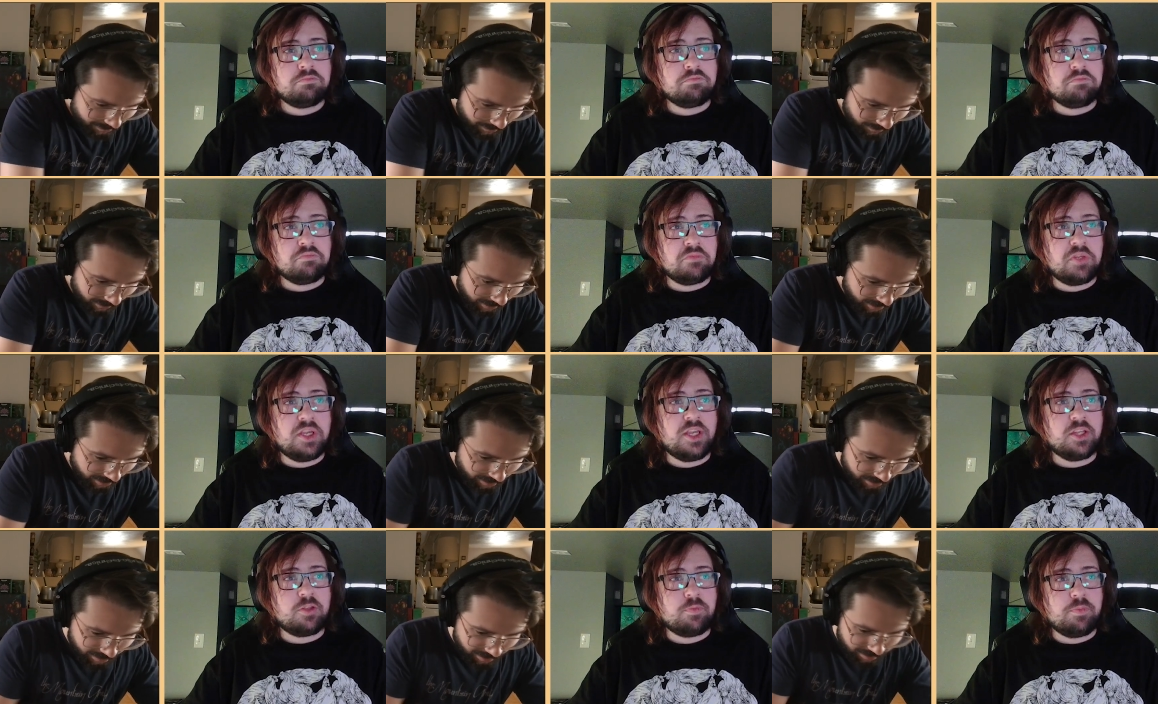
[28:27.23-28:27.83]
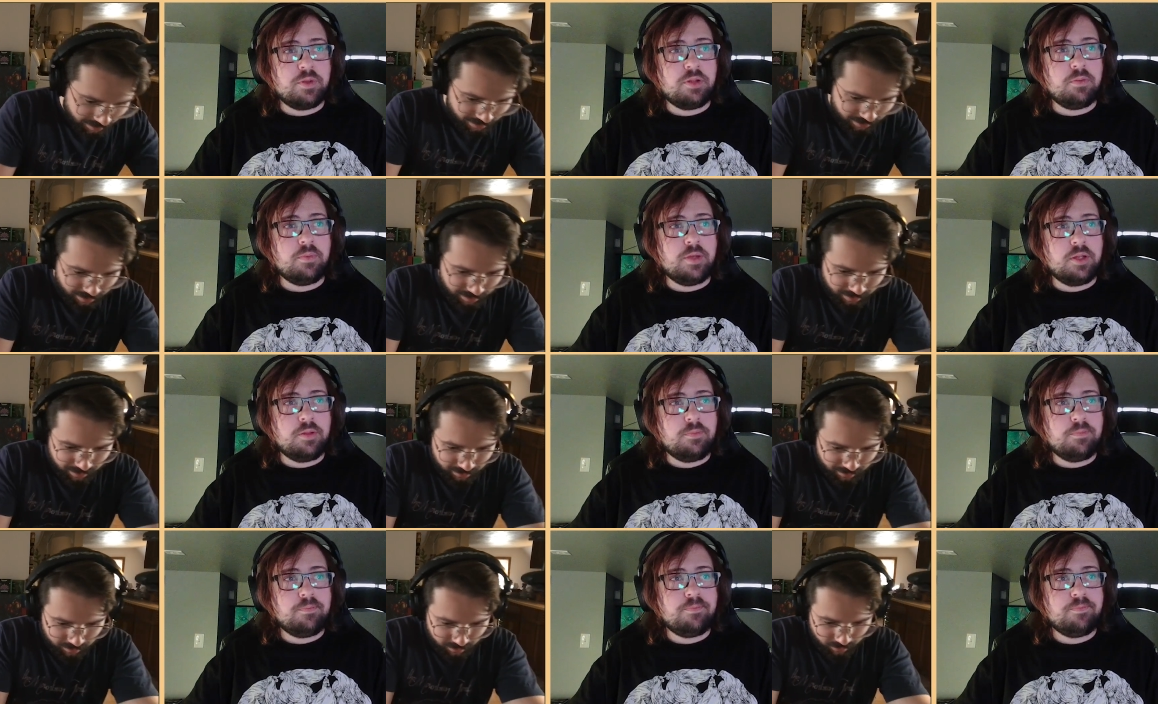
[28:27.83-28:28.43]
Speaker 1: Yeah, it's been a minute.
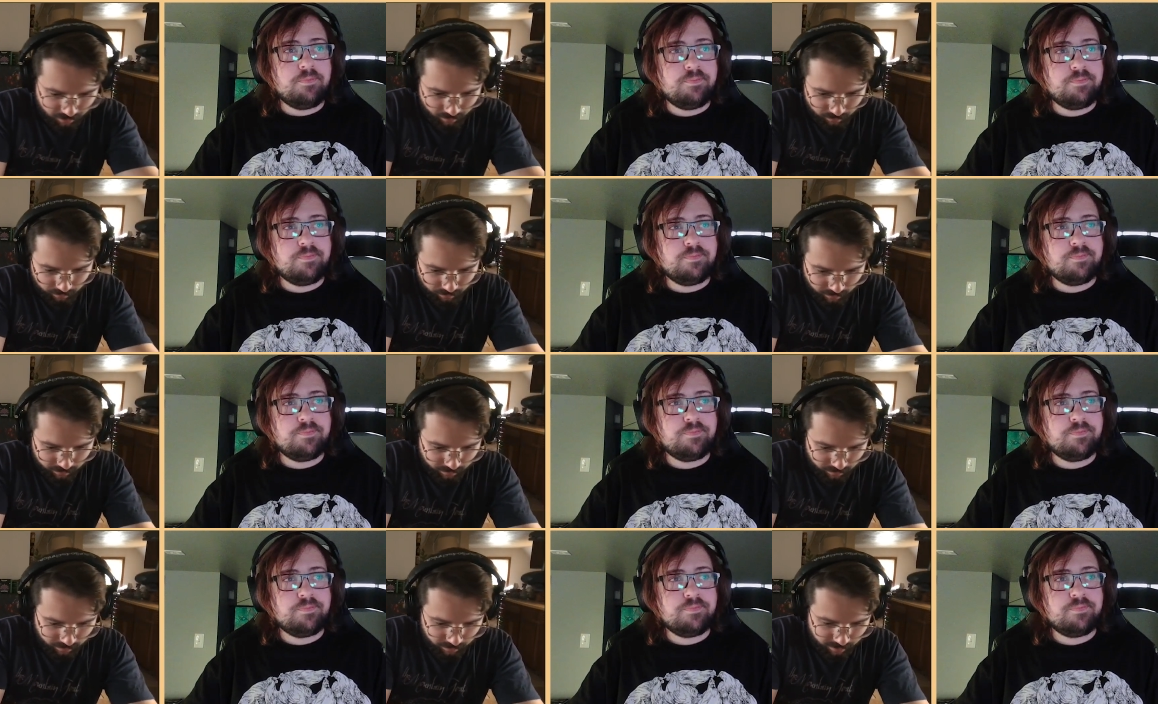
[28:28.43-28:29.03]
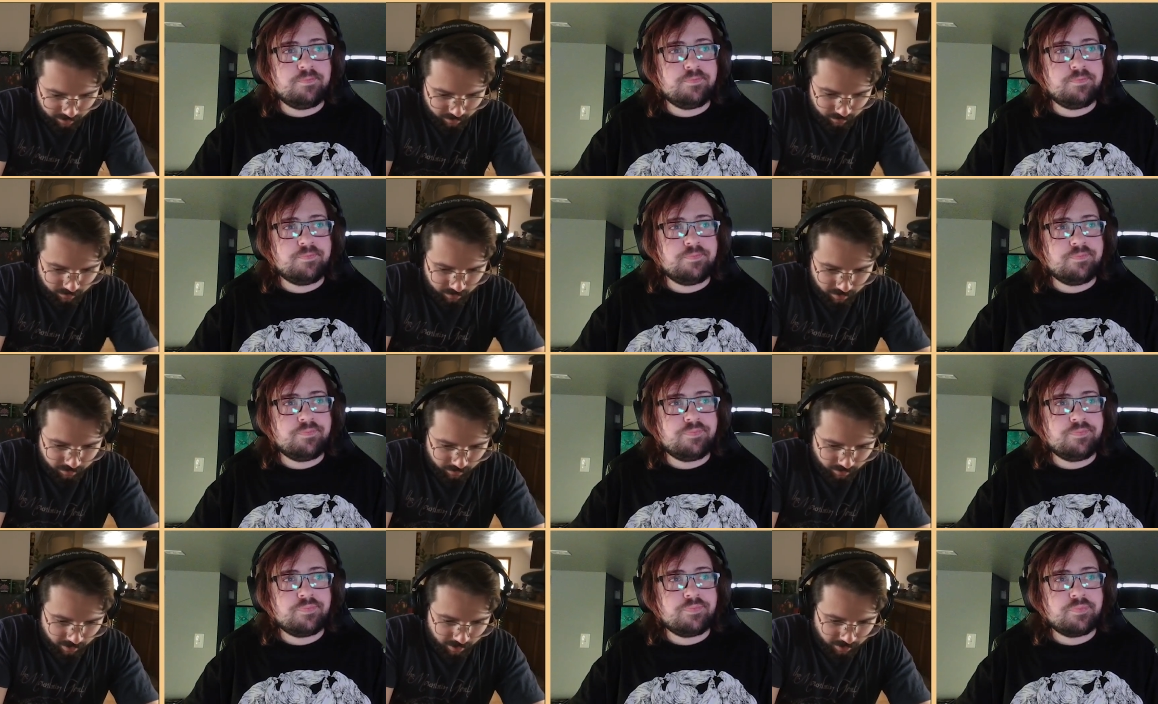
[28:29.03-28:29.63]
Speaker 2: So we're, we're going to
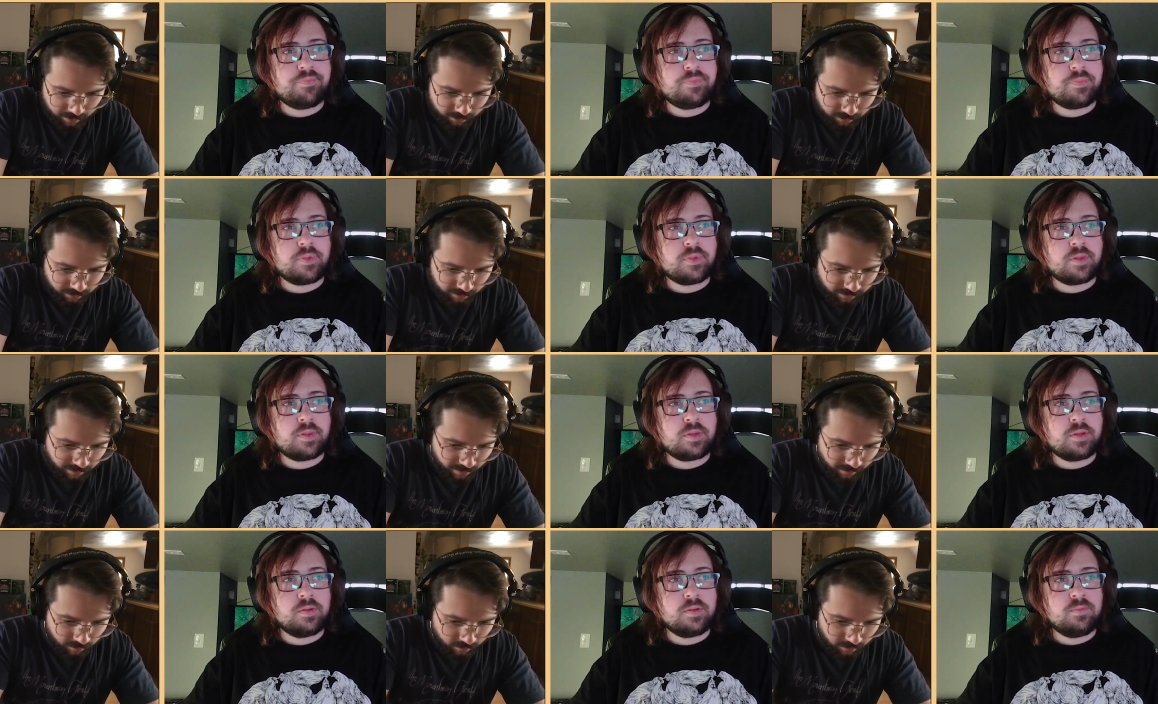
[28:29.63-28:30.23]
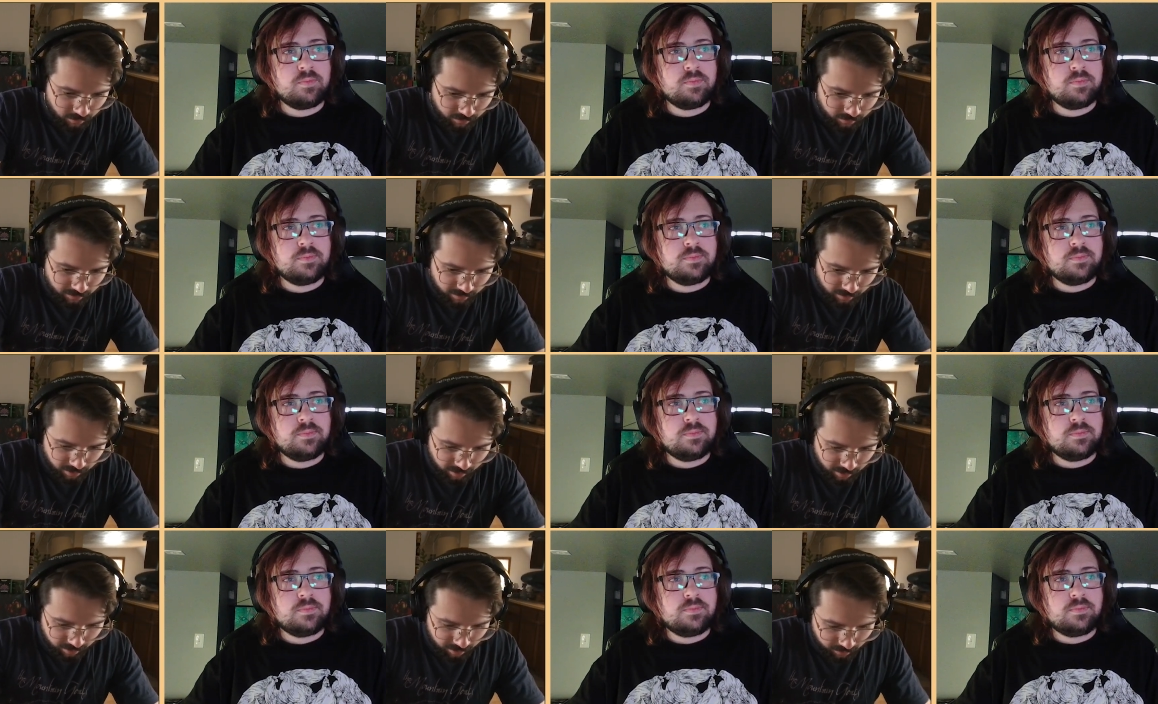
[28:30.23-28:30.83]
rearrange just ever so
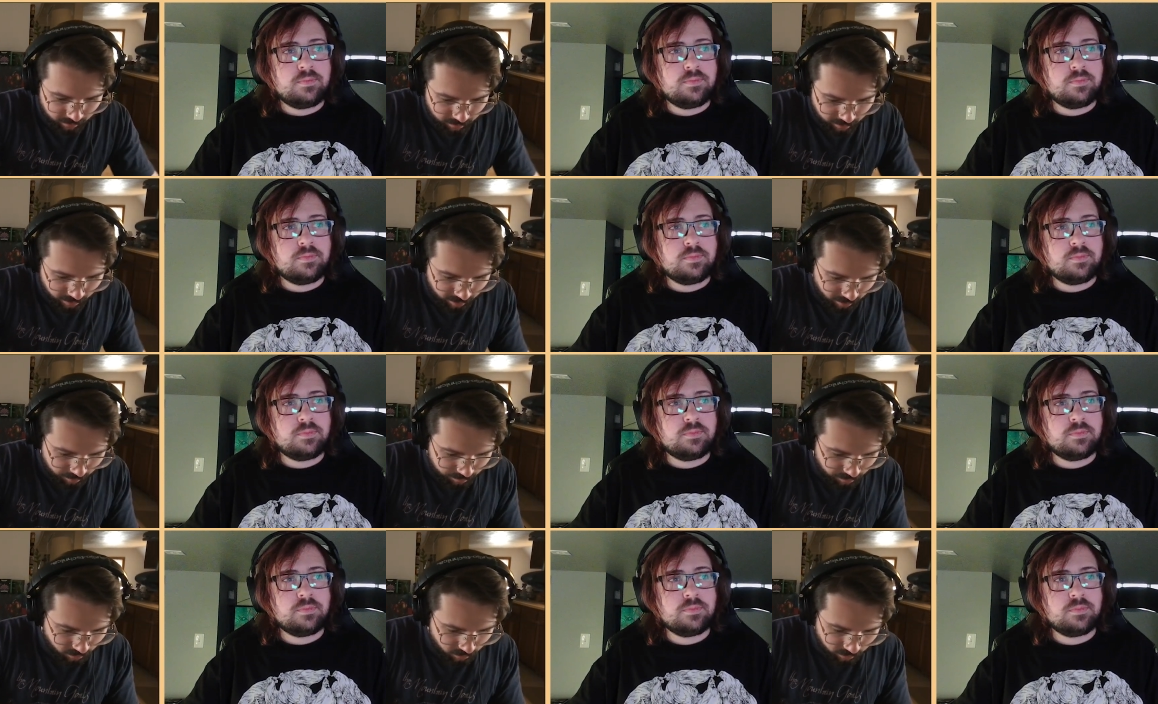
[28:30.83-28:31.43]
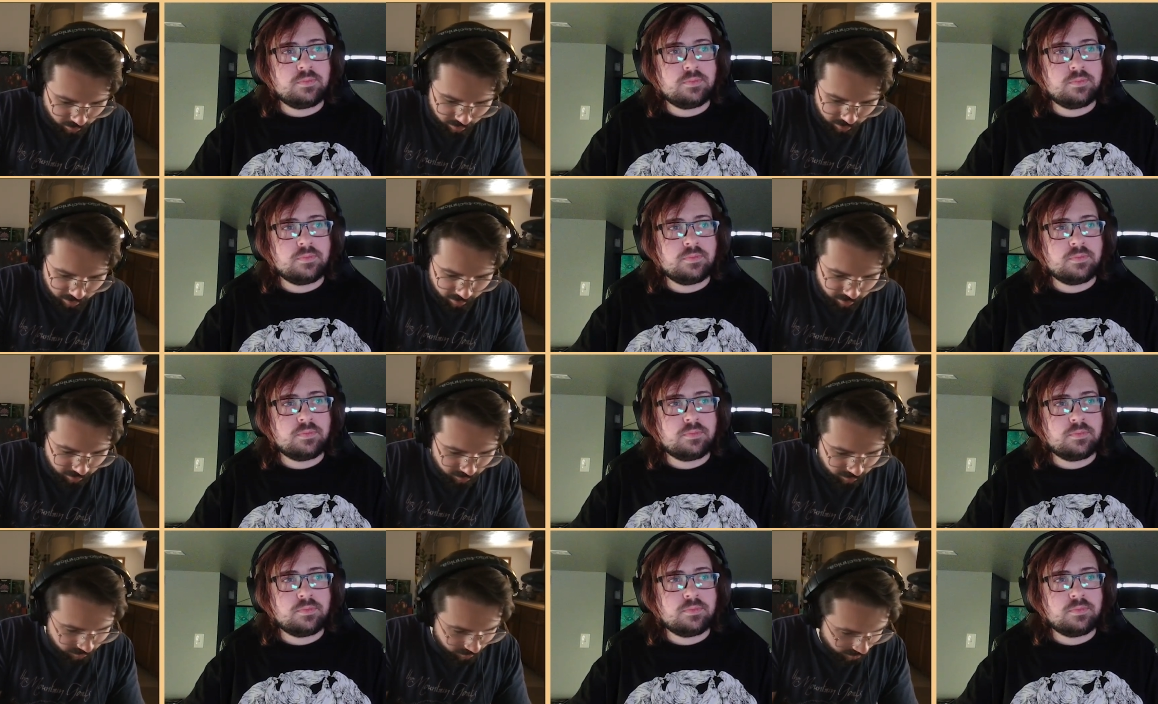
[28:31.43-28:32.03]
slightly. We got our
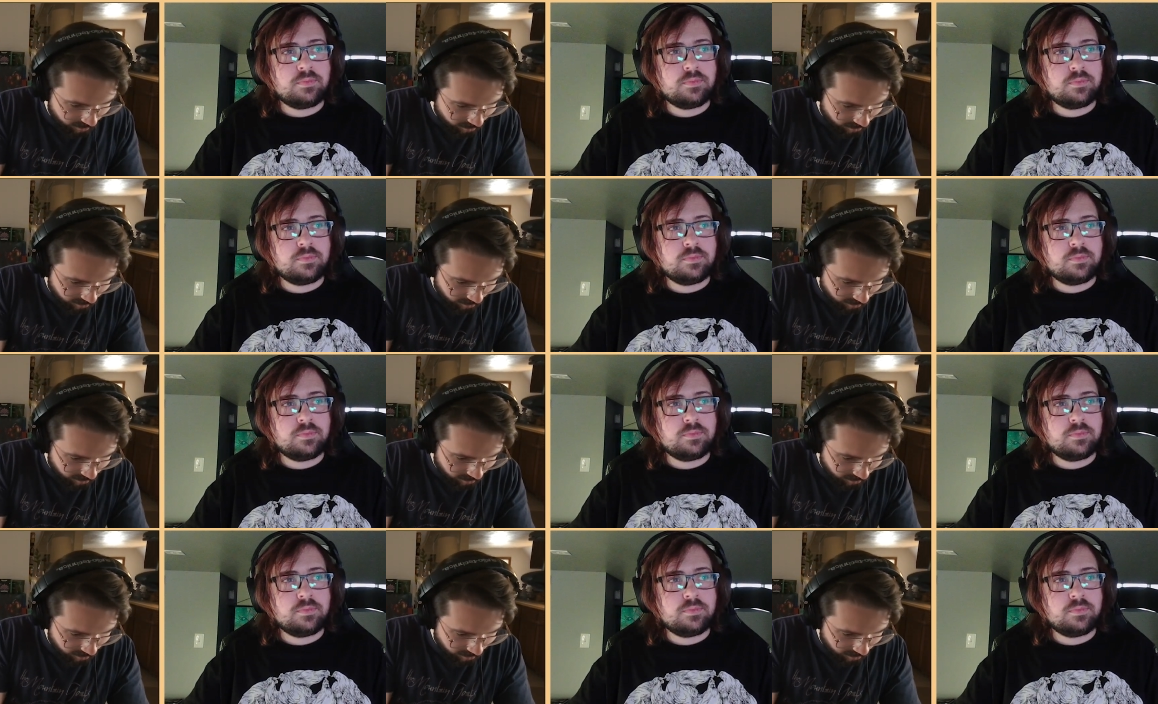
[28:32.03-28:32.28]
boys, we got